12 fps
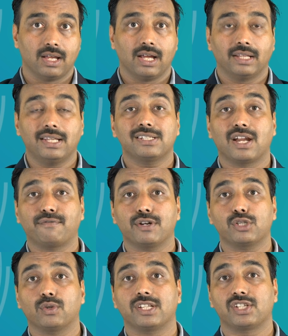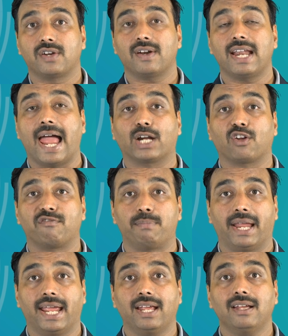This refers to the general act of
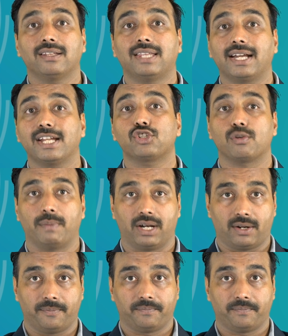playing that instrument.